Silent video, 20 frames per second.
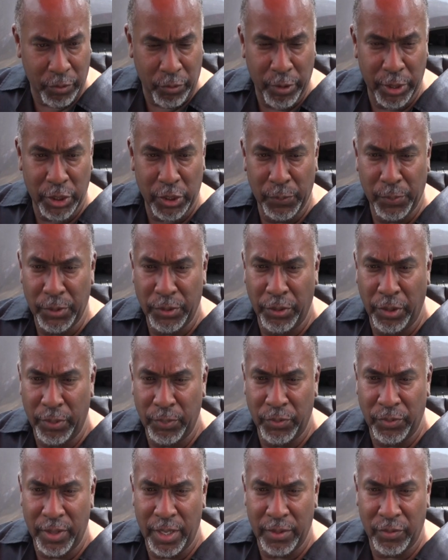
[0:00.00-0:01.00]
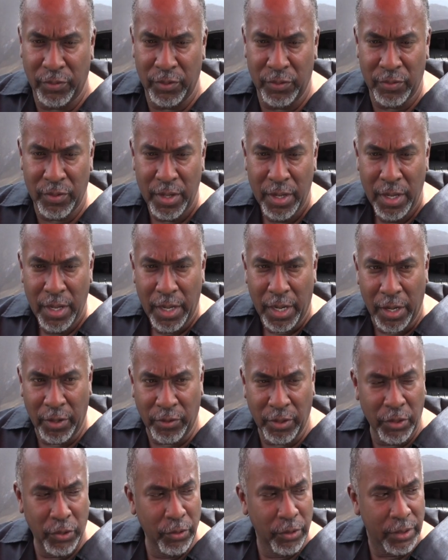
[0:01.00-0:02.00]
of questionable circumstances is
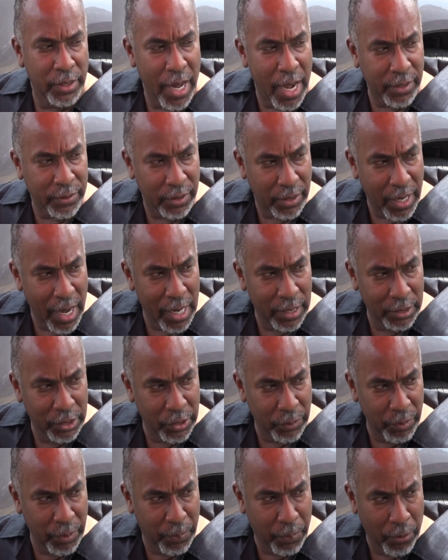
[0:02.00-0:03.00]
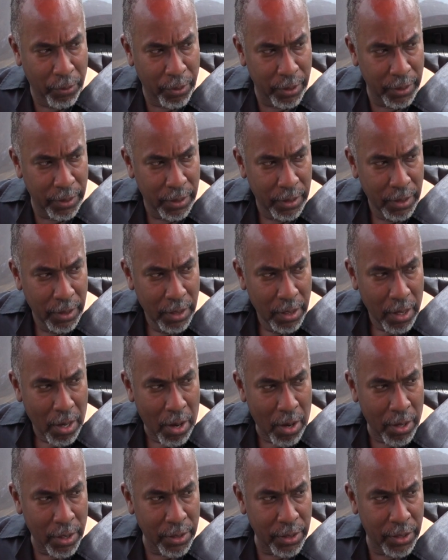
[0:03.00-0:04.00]
they do a toxicology report
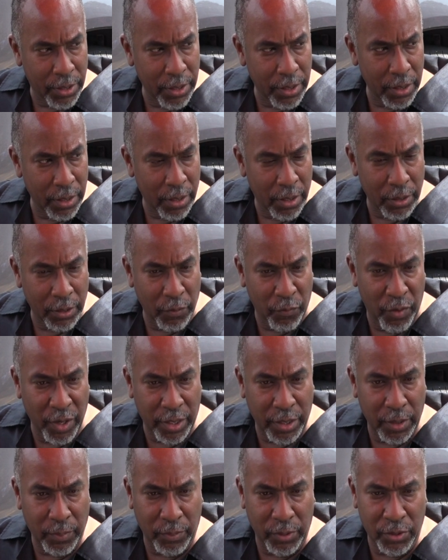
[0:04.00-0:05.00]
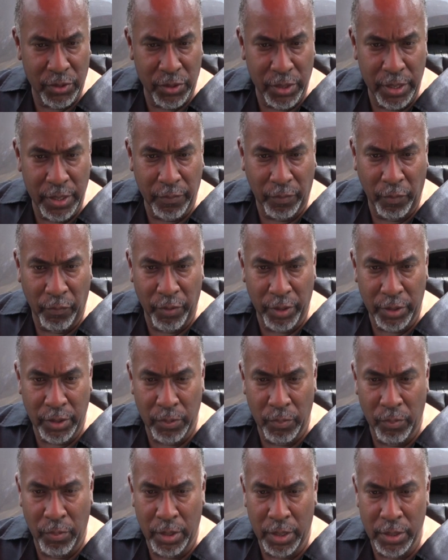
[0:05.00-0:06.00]
on the victim to see if the
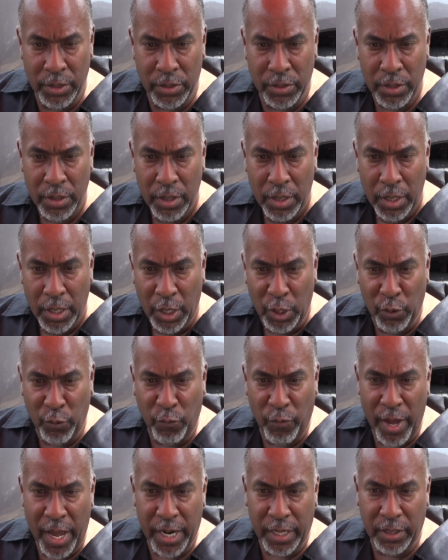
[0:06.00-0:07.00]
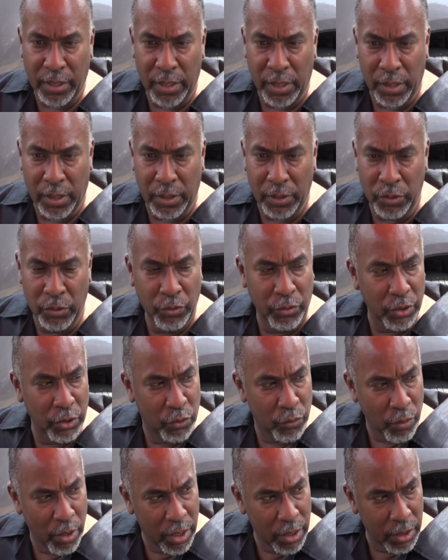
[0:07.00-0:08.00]
victim was in fact using
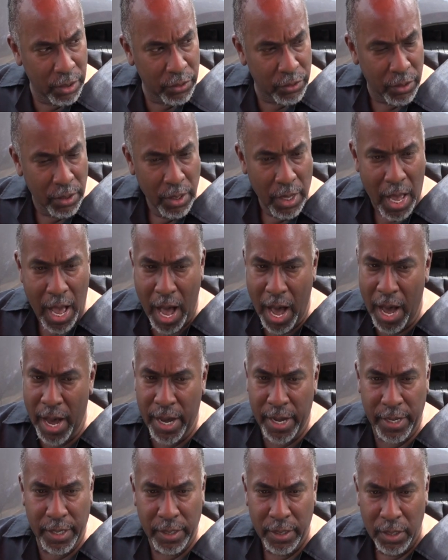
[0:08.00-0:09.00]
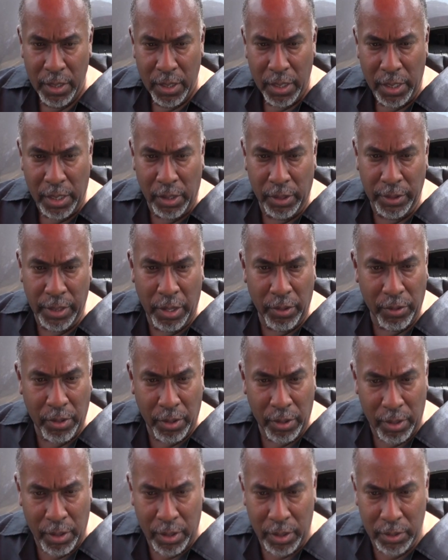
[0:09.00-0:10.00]
drugs, high on
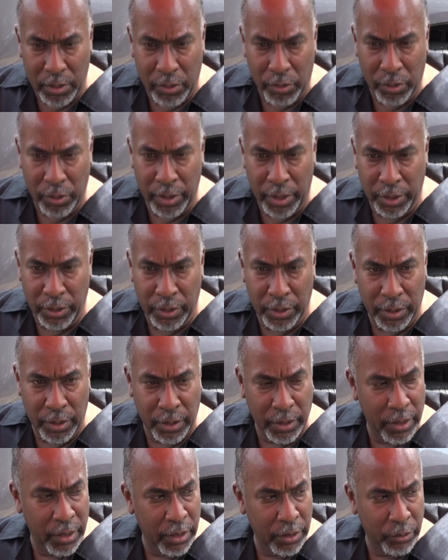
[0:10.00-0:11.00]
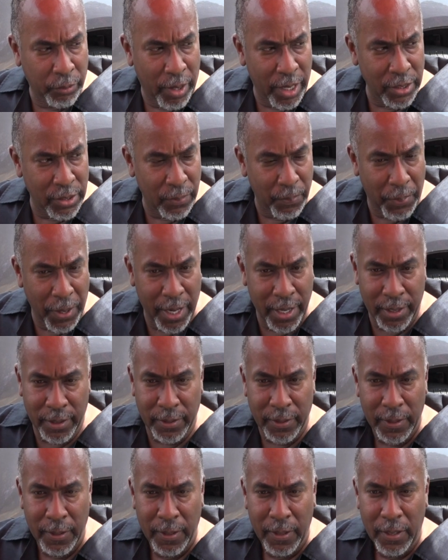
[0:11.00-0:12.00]
alcohol, or otherwise impaired.
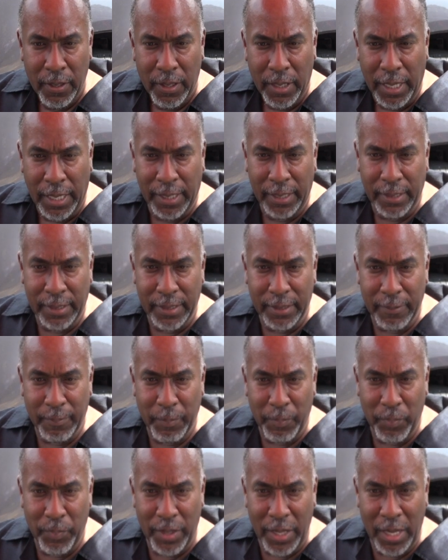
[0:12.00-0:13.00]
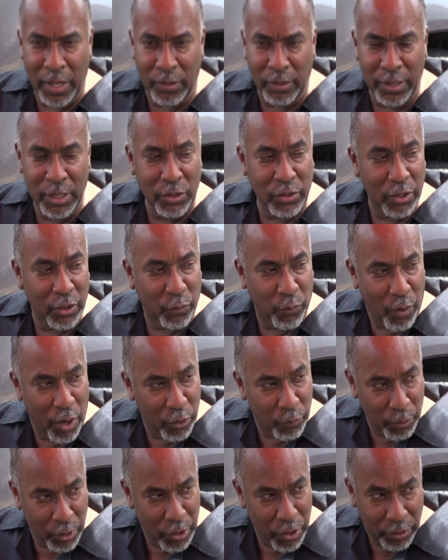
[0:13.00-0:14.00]
At least as far
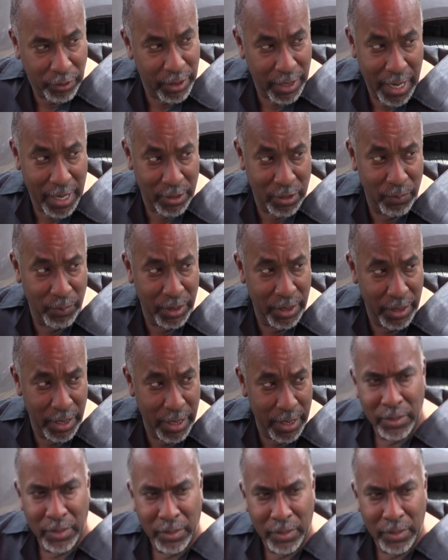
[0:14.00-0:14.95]
as we know, that hasn't been done.